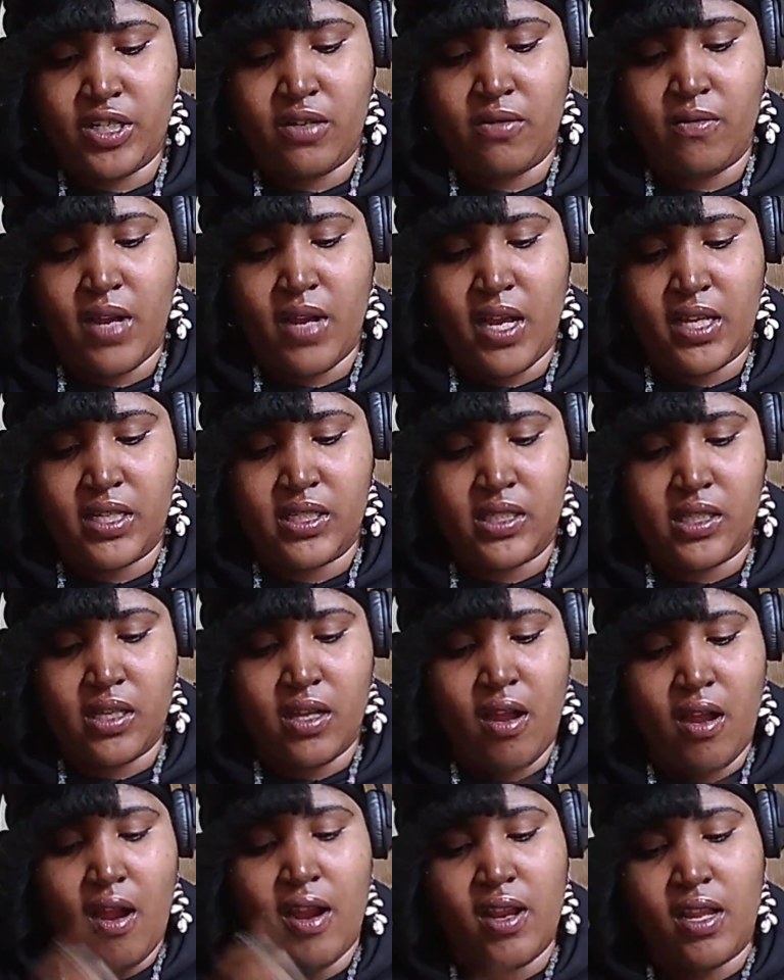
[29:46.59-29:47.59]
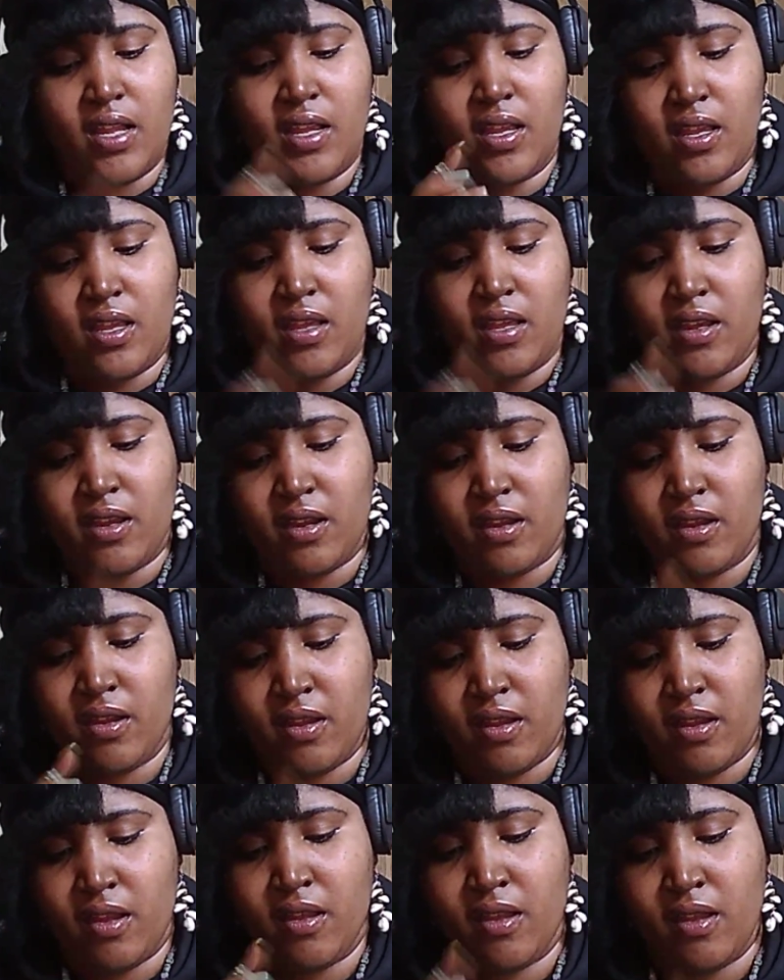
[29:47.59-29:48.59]
Why is the Guardian here?
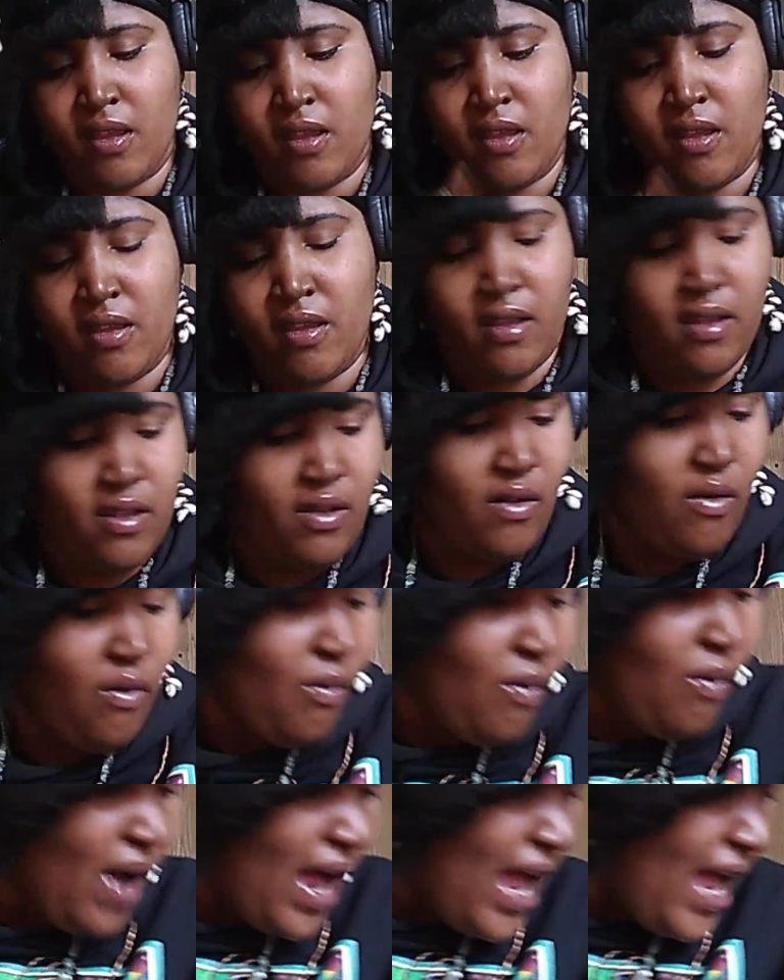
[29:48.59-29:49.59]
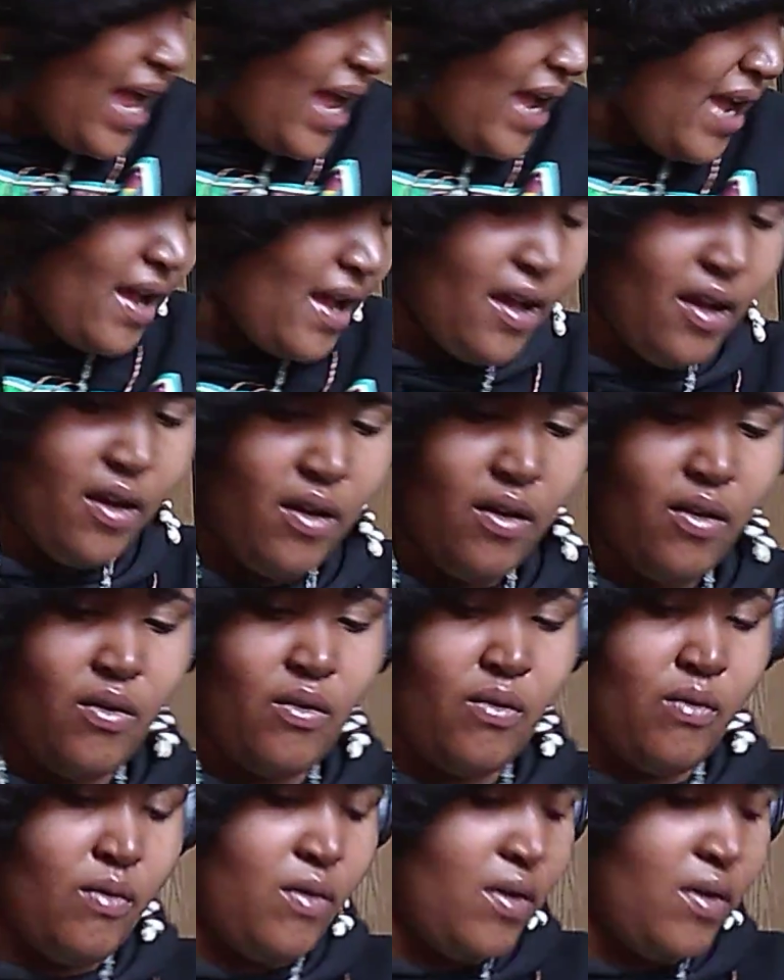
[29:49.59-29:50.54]
Wow.